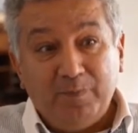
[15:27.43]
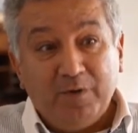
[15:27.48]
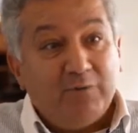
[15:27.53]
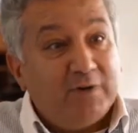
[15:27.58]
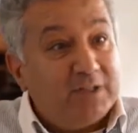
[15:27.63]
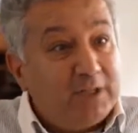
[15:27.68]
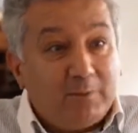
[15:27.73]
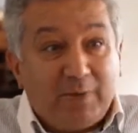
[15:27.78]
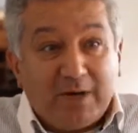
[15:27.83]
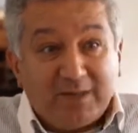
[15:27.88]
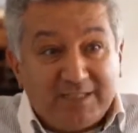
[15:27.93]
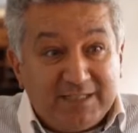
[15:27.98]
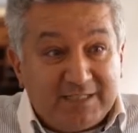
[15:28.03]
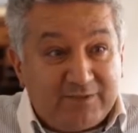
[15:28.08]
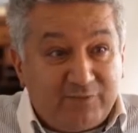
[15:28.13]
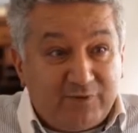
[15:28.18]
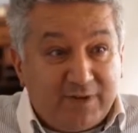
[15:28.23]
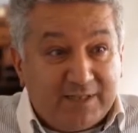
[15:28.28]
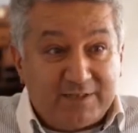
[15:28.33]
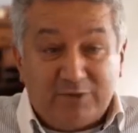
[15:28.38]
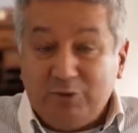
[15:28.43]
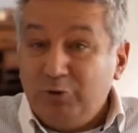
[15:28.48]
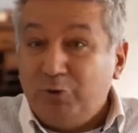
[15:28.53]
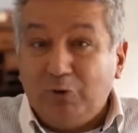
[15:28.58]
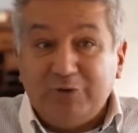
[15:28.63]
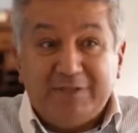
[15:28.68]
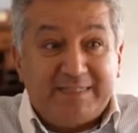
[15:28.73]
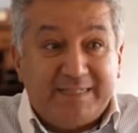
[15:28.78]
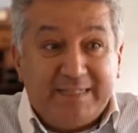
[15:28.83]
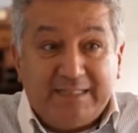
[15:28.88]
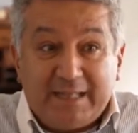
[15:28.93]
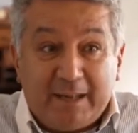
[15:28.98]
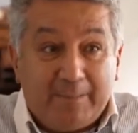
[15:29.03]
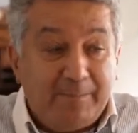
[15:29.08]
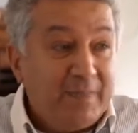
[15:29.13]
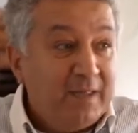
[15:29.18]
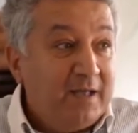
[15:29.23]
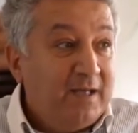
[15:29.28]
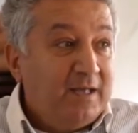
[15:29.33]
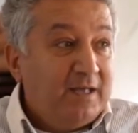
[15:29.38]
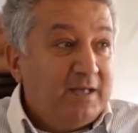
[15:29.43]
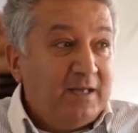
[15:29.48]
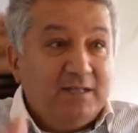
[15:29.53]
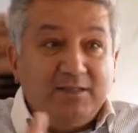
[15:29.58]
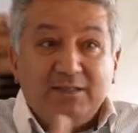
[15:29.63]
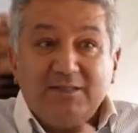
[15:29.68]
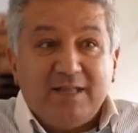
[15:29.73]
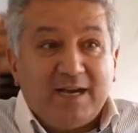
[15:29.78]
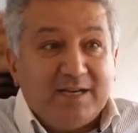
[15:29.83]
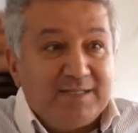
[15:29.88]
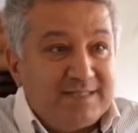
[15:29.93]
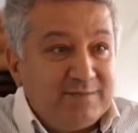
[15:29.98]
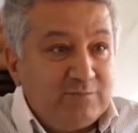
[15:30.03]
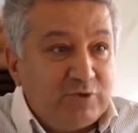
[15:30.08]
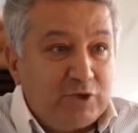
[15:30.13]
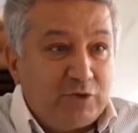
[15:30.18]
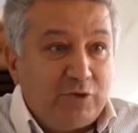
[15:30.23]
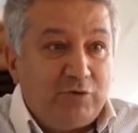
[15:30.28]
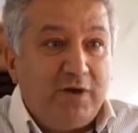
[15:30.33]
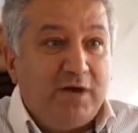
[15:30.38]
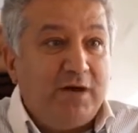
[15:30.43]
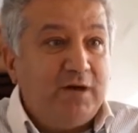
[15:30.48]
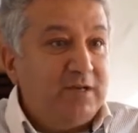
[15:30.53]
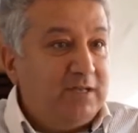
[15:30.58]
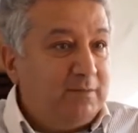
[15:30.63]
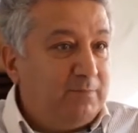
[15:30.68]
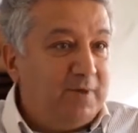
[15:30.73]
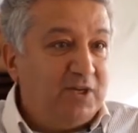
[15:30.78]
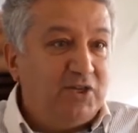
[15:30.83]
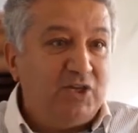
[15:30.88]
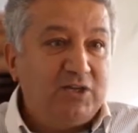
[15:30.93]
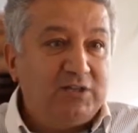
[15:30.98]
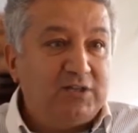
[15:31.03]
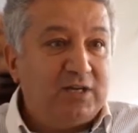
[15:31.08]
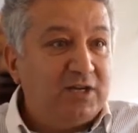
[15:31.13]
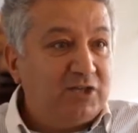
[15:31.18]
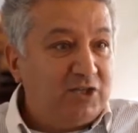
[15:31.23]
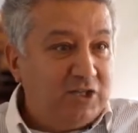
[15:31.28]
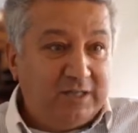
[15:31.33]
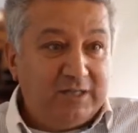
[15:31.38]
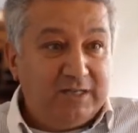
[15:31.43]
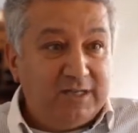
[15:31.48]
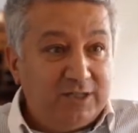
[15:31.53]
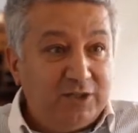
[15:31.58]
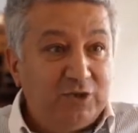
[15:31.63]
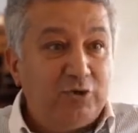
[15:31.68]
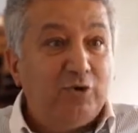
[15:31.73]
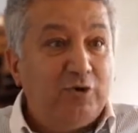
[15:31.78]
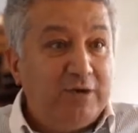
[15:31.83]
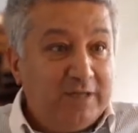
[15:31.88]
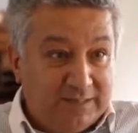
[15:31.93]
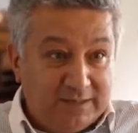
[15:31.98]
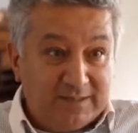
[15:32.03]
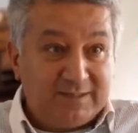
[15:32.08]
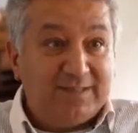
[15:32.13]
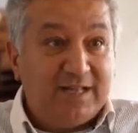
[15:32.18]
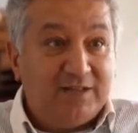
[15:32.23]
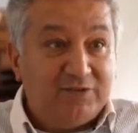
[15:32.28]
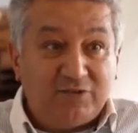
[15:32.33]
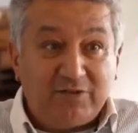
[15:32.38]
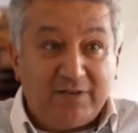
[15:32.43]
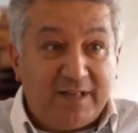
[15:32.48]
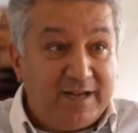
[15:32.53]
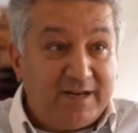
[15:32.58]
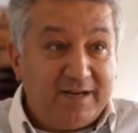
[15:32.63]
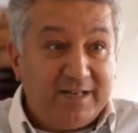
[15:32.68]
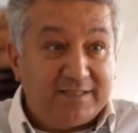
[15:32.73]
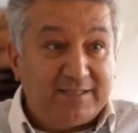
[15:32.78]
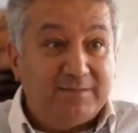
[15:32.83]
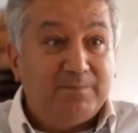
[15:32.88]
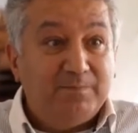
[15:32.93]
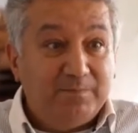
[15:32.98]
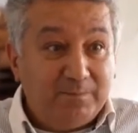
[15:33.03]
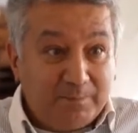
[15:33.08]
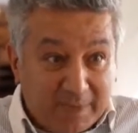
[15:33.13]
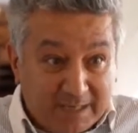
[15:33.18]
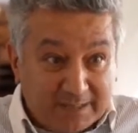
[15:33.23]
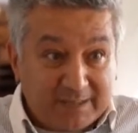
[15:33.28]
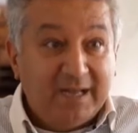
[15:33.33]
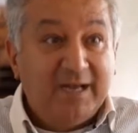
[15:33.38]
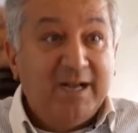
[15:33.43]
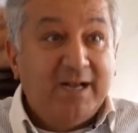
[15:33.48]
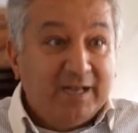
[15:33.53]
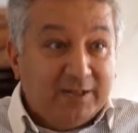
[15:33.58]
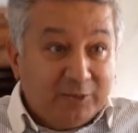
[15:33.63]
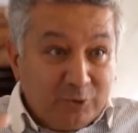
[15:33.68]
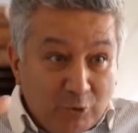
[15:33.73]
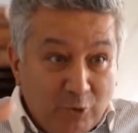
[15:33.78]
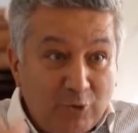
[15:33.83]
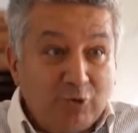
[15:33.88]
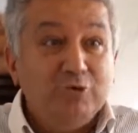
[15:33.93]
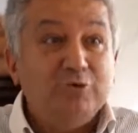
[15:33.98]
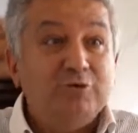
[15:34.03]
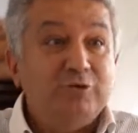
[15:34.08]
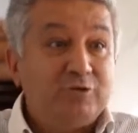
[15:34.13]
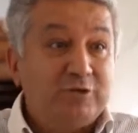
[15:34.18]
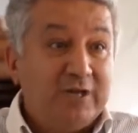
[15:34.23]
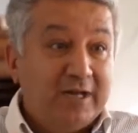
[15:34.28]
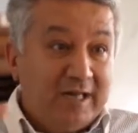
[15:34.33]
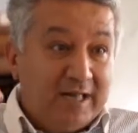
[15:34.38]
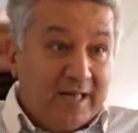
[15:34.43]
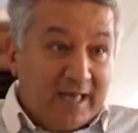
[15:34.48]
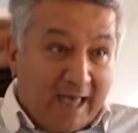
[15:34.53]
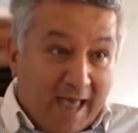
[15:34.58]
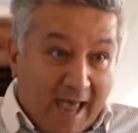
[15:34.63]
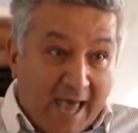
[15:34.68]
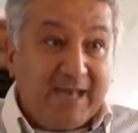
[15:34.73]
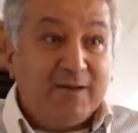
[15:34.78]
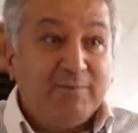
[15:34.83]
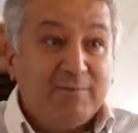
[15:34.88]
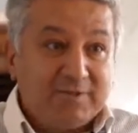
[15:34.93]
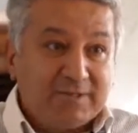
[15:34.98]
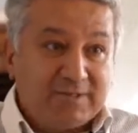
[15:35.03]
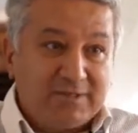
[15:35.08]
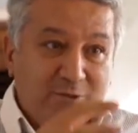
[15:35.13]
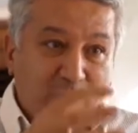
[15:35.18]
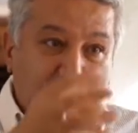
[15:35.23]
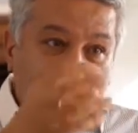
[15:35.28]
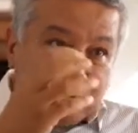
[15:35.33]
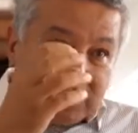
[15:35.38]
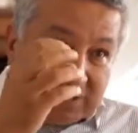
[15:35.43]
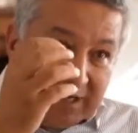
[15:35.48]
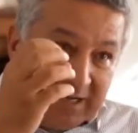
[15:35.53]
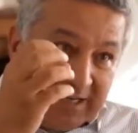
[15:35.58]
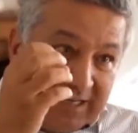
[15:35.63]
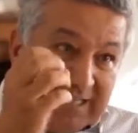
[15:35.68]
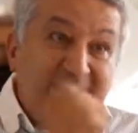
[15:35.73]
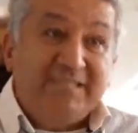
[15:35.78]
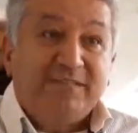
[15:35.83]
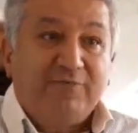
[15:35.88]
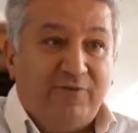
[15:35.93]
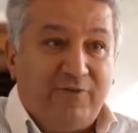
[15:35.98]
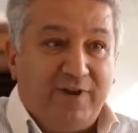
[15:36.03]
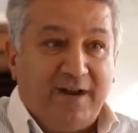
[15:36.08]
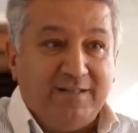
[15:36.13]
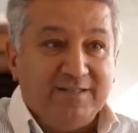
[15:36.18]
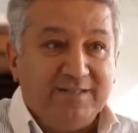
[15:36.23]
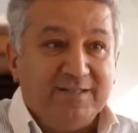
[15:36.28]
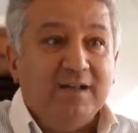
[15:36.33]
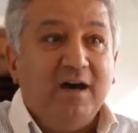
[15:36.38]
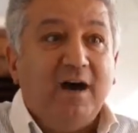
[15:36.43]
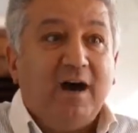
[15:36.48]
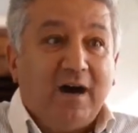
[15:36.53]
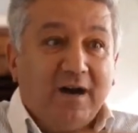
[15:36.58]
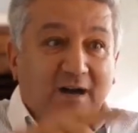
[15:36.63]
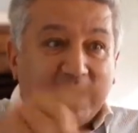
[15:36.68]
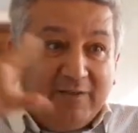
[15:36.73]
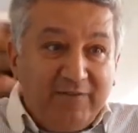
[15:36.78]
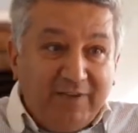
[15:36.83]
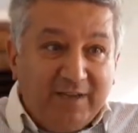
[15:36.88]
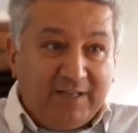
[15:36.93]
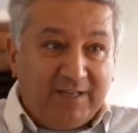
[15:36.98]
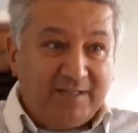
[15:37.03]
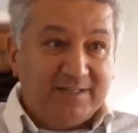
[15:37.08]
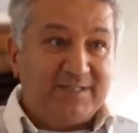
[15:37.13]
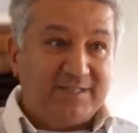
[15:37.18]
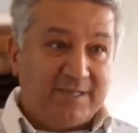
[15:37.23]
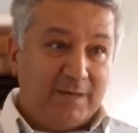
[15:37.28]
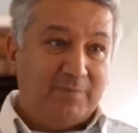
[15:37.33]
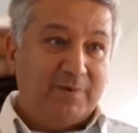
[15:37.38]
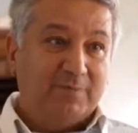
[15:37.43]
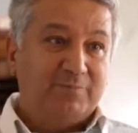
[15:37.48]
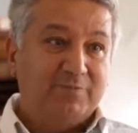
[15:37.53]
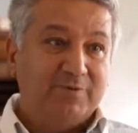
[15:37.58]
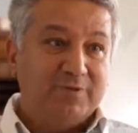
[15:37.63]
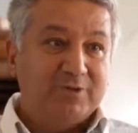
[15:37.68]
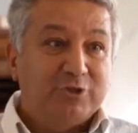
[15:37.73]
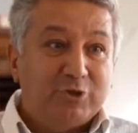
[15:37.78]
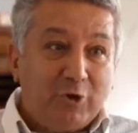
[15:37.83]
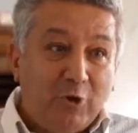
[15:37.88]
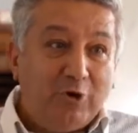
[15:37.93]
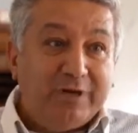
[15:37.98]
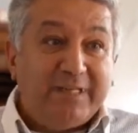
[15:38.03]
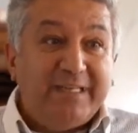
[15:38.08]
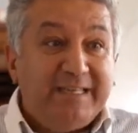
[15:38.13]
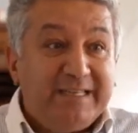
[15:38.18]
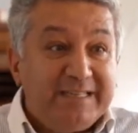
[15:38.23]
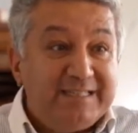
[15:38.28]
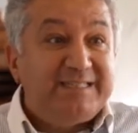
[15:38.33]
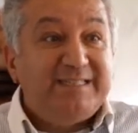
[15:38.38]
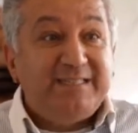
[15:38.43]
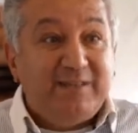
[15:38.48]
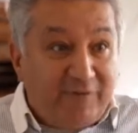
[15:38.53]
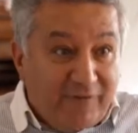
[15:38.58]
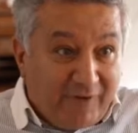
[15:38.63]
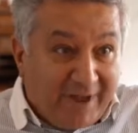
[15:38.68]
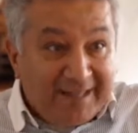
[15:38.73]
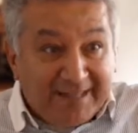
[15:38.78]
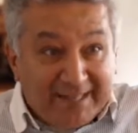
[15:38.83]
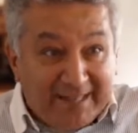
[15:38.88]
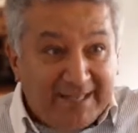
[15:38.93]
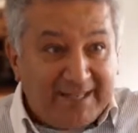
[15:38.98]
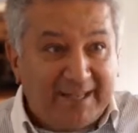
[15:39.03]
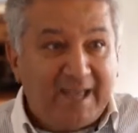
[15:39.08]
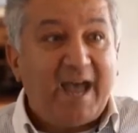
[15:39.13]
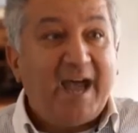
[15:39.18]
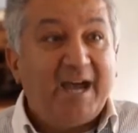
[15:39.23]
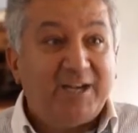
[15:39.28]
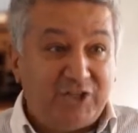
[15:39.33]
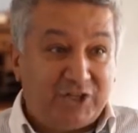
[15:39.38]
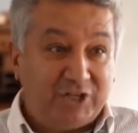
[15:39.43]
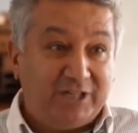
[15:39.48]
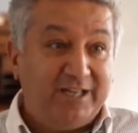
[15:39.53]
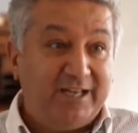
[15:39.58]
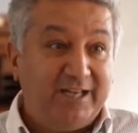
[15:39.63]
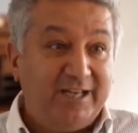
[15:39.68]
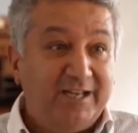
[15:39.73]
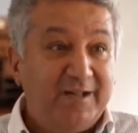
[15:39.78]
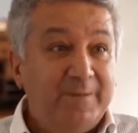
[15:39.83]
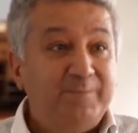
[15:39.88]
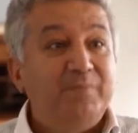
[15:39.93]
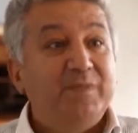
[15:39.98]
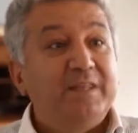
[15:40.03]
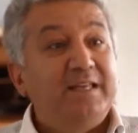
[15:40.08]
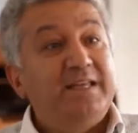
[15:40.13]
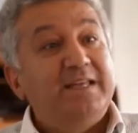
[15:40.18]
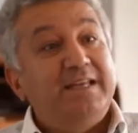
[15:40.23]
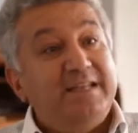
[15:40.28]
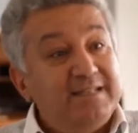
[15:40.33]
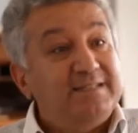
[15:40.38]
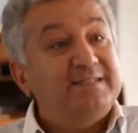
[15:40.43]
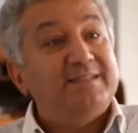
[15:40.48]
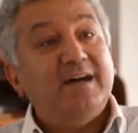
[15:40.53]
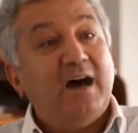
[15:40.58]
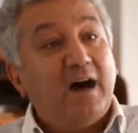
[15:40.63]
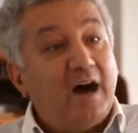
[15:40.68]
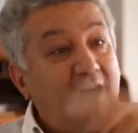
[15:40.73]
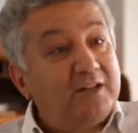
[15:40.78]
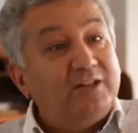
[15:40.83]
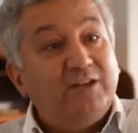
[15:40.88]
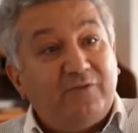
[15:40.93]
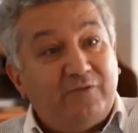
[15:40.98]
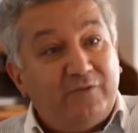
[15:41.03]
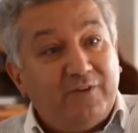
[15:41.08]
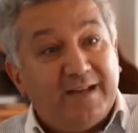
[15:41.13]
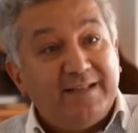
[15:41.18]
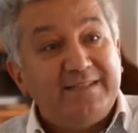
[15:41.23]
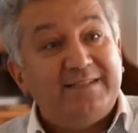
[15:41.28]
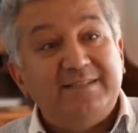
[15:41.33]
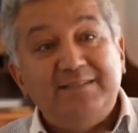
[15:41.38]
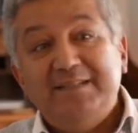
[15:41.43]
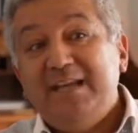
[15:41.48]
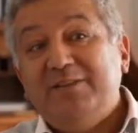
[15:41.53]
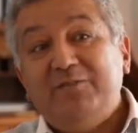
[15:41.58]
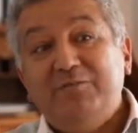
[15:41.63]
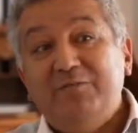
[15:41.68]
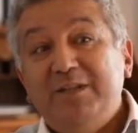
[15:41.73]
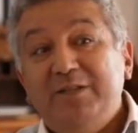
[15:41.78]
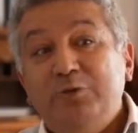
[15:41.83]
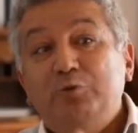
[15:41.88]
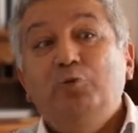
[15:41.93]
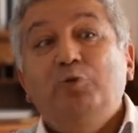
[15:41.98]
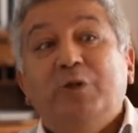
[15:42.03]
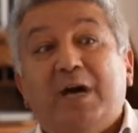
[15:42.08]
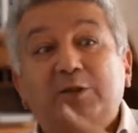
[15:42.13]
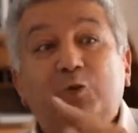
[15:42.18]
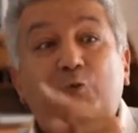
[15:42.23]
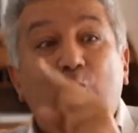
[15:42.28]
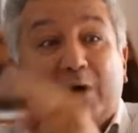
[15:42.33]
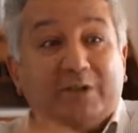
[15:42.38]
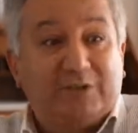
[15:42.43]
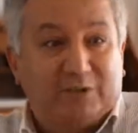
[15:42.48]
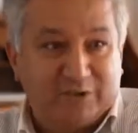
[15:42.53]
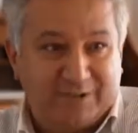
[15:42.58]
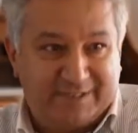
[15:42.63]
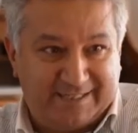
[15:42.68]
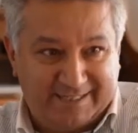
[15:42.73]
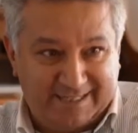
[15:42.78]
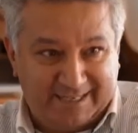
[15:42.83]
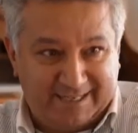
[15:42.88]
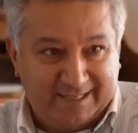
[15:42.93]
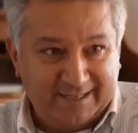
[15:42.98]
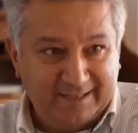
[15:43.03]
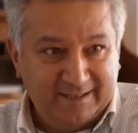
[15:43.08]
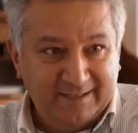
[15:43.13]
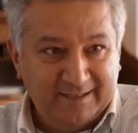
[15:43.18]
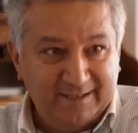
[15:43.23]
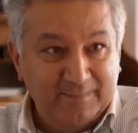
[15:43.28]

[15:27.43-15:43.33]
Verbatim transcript: What about his friends? You don't see them in the Taksim Square, in Beşiktaş, in Kadıköy, in the central areas. But those animals, those his friends, are living in the suburbs. So he is defending actually his other friends that we do not want to see.